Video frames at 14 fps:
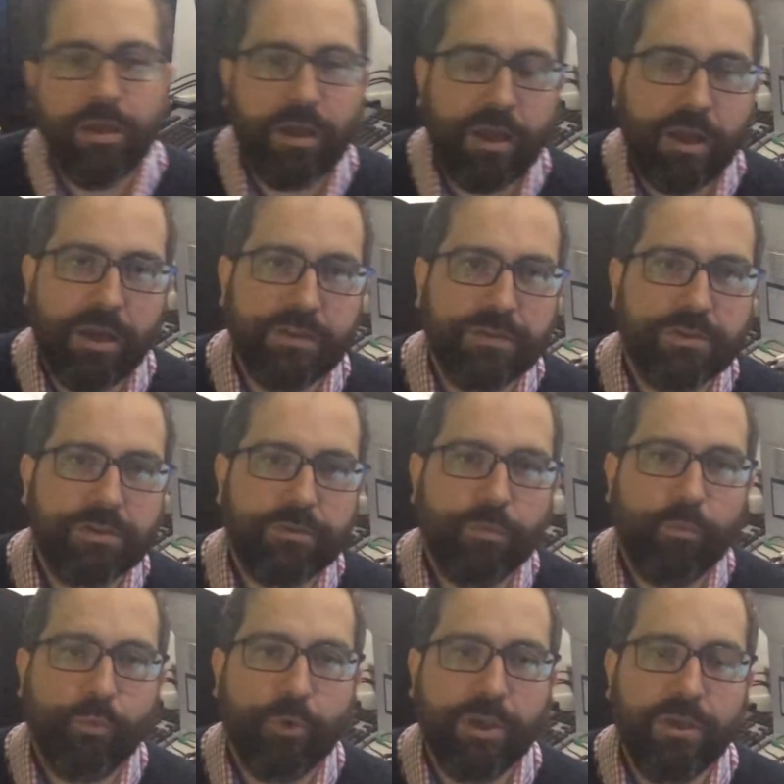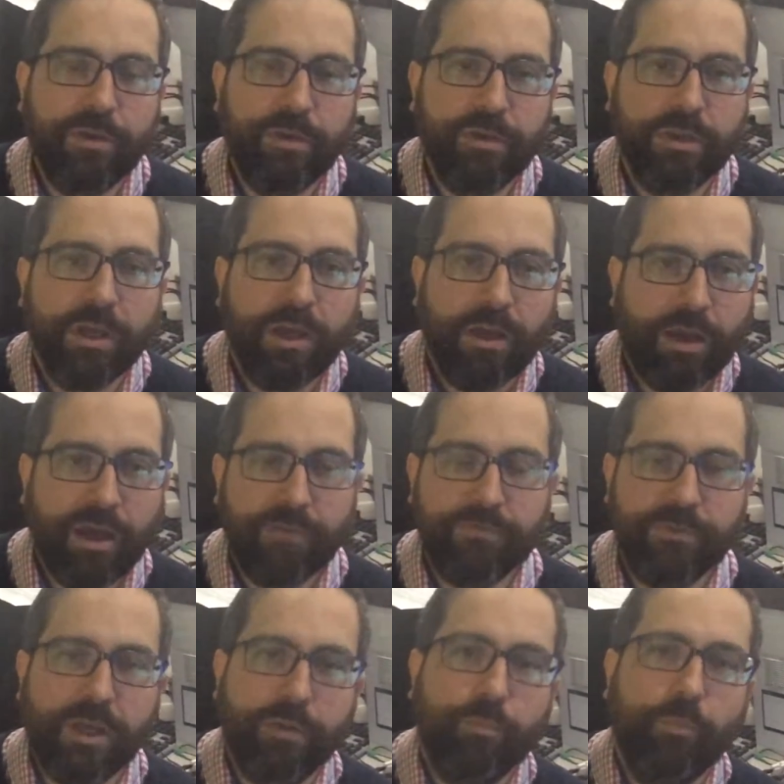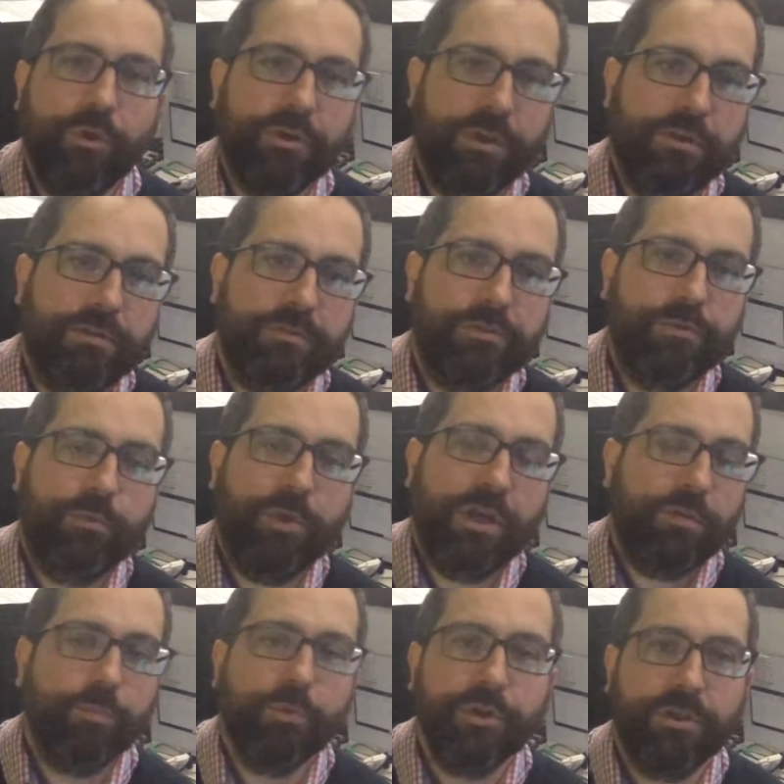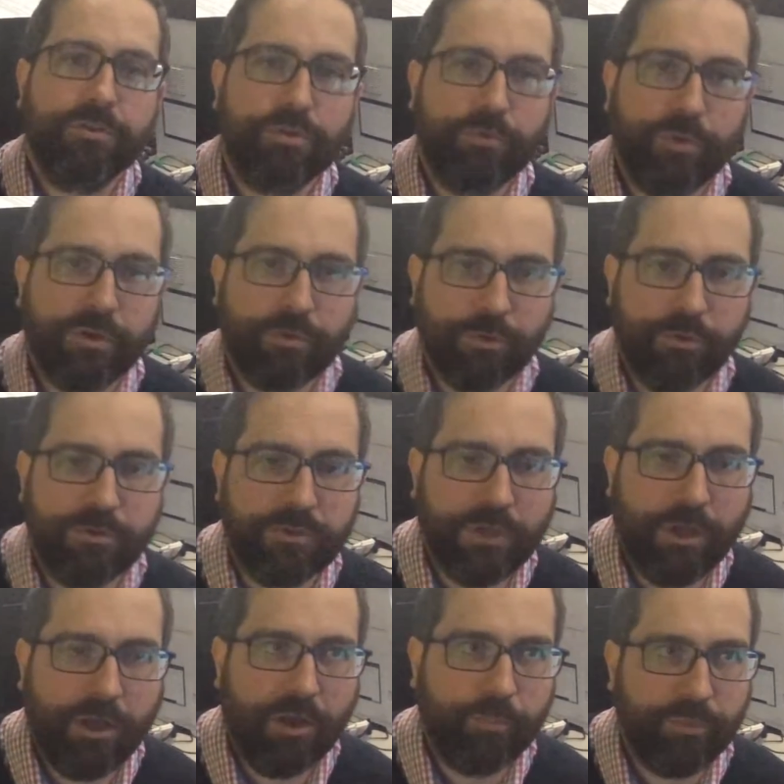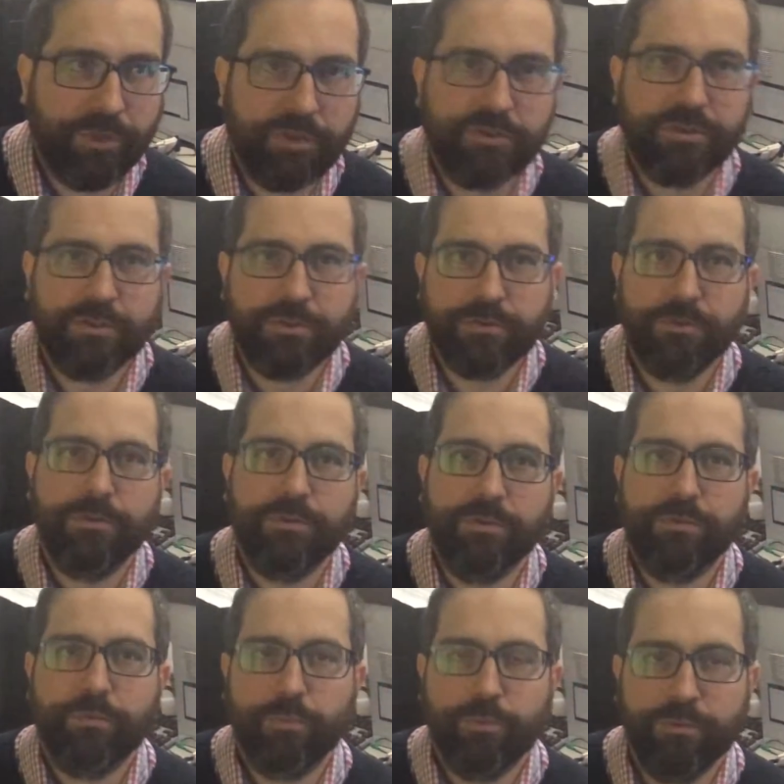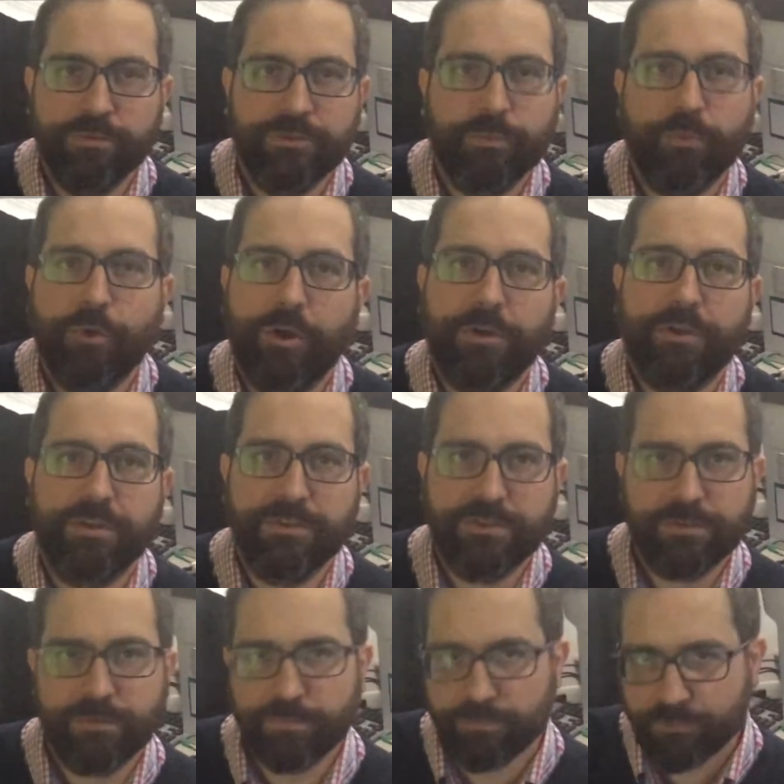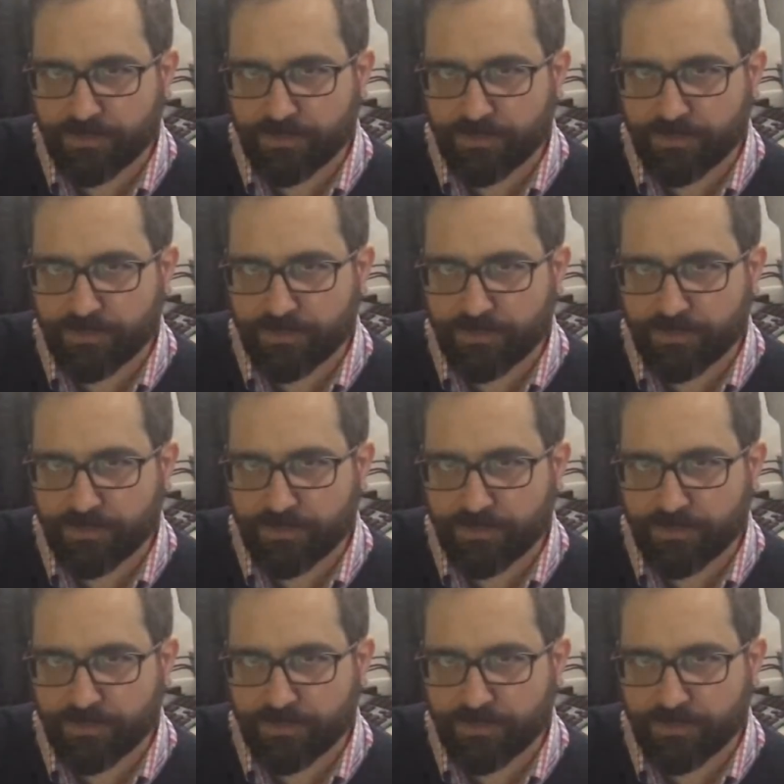and we had money to recruit a PhD student whose work is